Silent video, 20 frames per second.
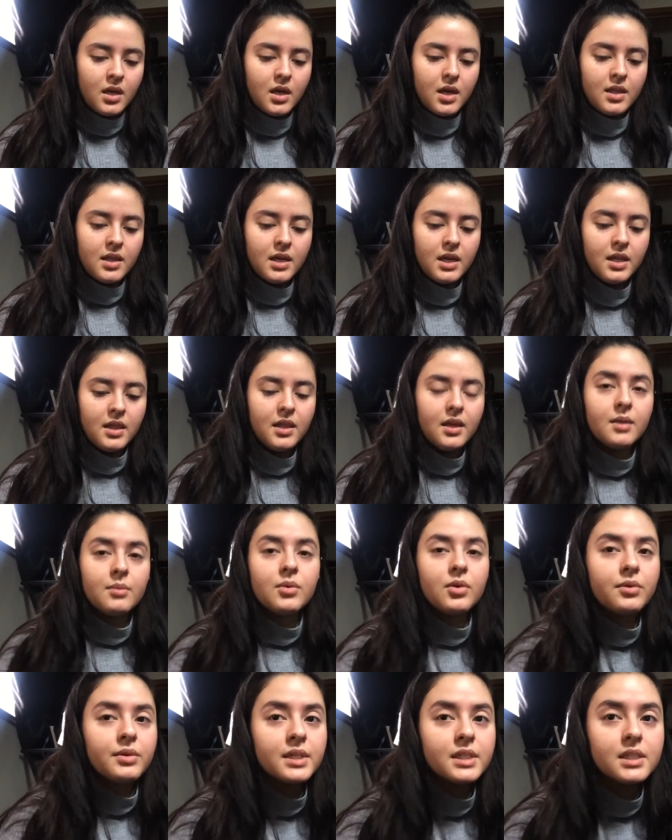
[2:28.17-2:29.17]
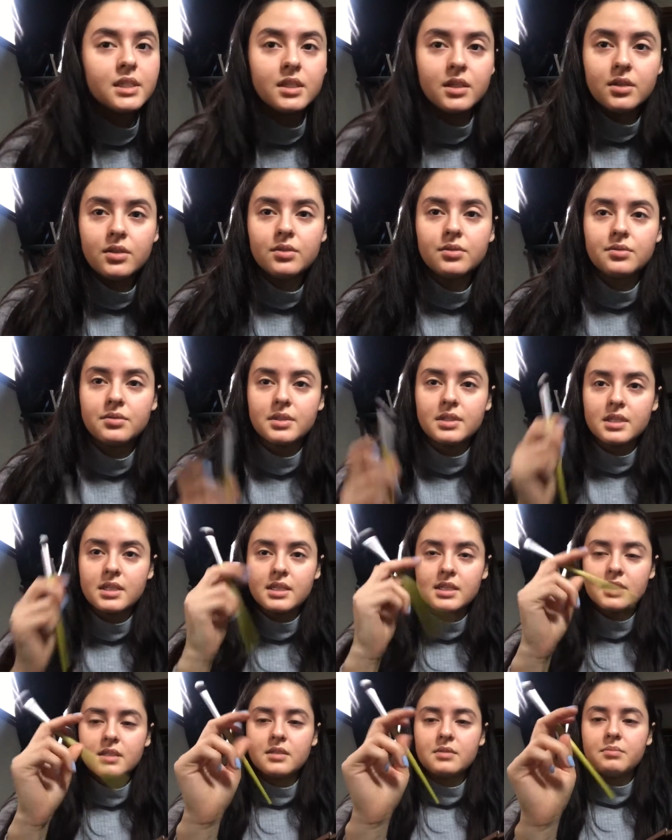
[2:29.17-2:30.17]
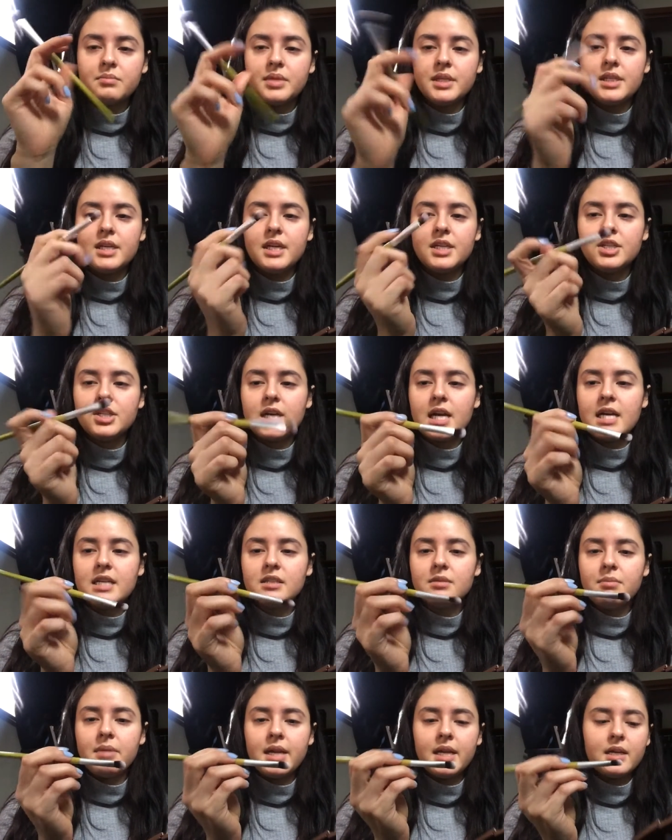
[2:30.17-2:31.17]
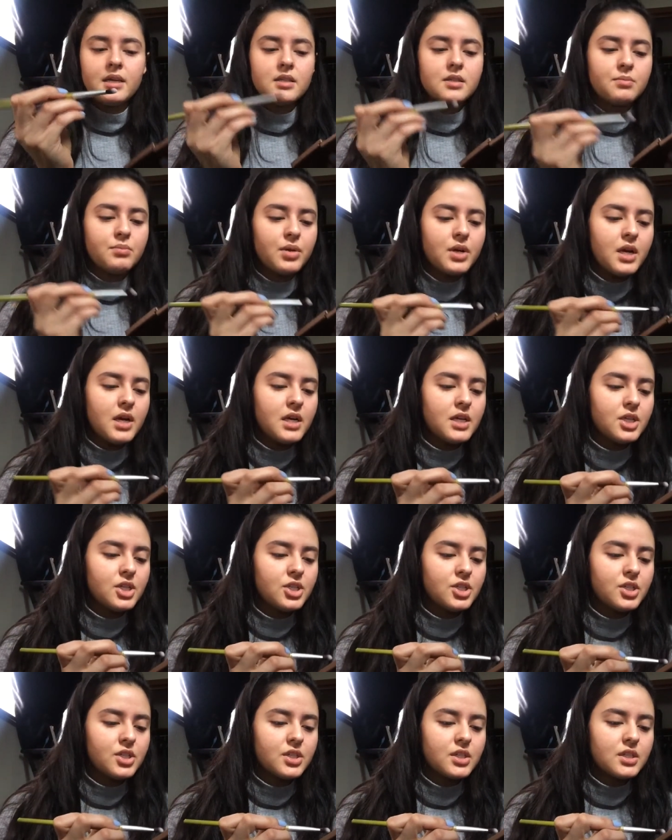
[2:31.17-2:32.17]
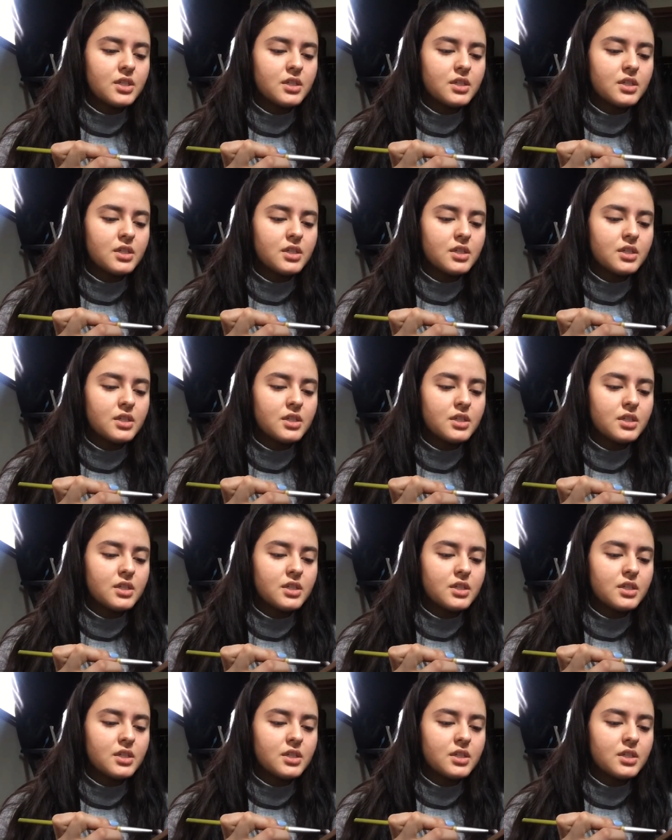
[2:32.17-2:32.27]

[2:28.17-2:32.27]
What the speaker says: And then I think I'm going to use this BH Cosmetics brush